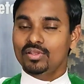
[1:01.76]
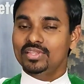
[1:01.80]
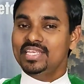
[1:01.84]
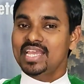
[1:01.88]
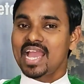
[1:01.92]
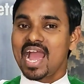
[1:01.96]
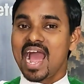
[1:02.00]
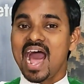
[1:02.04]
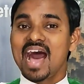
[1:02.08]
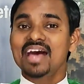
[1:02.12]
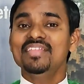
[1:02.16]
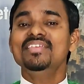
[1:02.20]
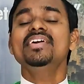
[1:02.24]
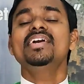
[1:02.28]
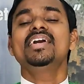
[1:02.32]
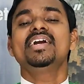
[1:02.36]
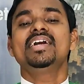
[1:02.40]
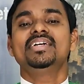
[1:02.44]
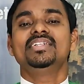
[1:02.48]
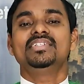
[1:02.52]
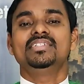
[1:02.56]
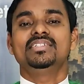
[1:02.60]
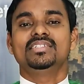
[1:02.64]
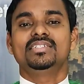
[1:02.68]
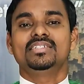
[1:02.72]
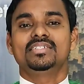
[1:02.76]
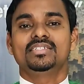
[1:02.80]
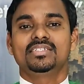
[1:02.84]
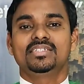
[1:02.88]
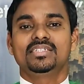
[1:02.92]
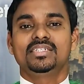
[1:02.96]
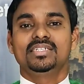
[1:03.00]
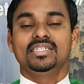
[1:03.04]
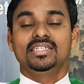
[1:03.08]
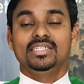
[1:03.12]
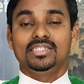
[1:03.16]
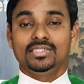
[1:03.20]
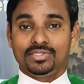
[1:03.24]
on the other hand,
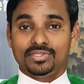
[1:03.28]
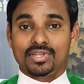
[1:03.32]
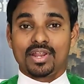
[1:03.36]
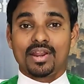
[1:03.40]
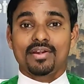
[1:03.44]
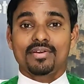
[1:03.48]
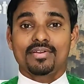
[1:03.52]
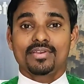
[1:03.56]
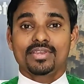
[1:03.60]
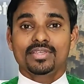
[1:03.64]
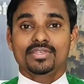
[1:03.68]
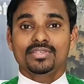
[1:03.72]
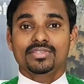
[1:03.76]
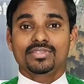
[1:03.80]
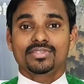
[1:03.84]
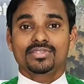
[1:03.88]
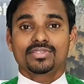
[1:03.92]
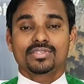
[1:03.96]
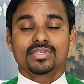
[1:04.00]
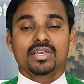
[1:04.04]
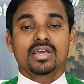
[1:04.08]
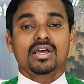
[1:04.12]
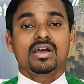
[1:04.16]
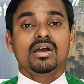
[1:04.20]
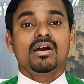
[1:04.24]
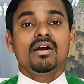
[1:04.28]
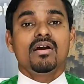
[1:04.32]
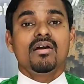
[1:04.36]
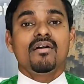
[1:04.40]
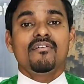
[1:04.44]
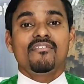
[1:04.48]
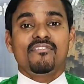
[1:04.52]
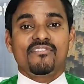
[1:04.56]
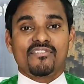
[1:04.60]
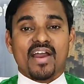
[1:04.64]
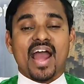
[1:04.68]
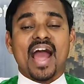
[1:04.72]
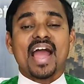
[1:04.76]
there is
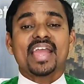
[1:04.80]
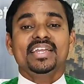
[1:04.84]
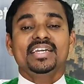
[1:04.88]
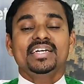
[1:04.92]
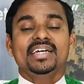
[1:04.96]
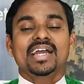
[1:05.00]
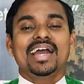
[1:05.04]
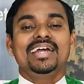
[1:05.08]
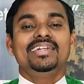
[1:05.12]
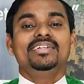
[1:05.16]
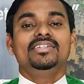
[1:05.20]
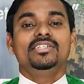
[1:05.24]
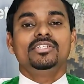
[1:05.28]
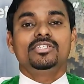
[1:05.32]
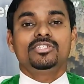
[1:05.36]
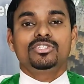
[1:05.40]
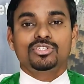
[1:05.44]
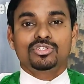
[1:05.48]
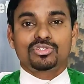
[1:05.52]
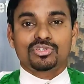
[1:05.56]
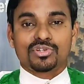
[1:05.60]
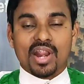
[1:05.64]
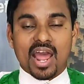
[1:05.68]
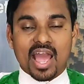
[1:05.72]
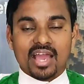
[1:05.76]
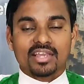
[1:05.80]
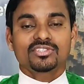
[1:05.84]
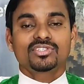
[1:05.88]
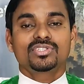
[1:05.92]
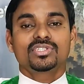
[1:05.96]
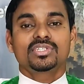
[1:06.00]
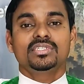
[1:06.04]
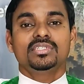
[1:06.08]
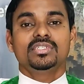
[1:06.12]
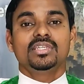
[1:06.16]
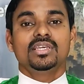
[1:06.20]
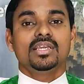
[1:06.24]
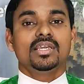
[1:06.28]
fire and
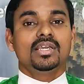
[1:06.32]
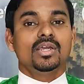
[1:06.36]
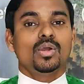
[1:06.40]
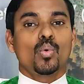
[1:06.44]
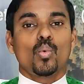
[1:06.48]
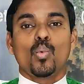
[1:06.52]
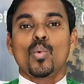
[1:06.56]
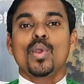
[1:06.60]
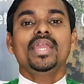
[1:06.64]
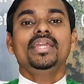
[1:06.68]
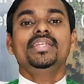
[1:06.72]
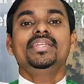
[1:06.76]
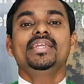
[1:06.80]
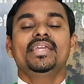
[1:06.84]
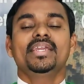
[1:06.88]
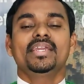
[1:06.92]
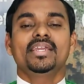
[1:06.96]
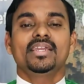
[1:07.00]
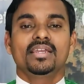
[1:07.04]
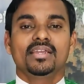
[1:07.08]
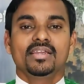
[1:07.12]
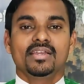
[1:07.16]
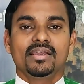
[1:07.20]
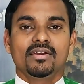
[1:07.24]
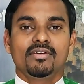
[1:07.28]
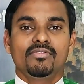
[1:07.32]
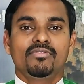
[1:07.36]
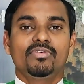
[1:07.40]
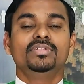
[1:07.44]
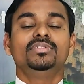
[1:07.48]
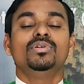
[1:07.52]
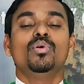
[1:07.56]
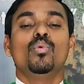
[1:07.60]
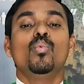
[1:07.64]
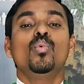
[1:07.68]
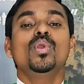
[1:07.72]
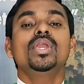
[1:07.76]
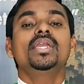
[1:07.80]
destruction waiting for
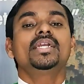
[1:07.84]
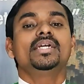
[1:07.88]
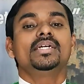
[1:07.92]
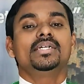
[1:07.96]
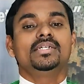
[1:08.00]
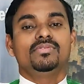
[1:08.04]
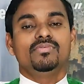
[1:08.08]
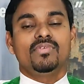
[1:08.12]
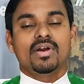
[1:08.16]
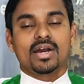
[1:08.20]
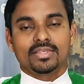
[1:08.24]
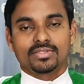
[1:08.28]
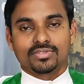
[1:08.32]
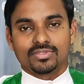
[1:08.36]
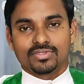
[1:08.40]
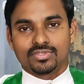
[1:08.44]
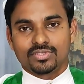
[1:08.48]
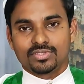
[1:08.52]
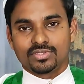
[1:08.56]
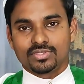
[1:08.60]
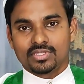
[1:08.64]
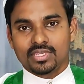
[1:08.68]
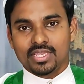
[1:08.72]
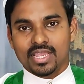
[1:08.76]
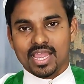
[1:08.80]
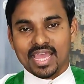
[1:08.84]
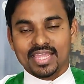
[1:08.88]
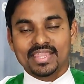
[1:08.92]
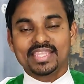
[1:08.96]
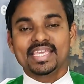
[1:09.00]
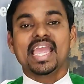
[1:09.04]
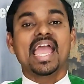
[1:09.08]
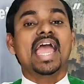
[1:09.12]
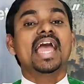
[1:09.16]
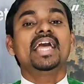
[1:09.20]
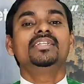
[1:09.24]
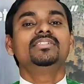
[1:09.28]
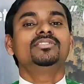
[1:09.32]
the wicked ones at
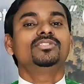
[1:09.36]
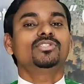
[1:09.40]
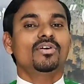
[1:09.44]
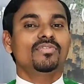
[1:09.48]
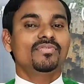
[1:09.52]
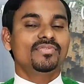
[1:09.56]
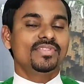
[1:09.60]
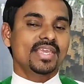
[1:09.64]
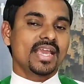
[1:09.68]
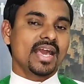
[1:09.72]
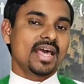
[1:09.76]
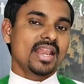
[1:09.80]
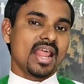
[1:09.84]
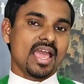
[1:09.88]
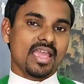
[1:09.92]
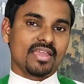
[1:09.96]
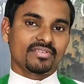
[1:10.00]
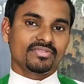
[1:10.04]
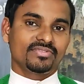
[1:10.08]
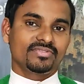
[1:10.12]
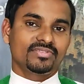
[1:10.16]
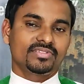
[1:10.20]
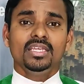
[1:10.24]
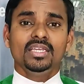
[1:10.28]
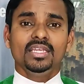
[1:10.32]
the end of their life.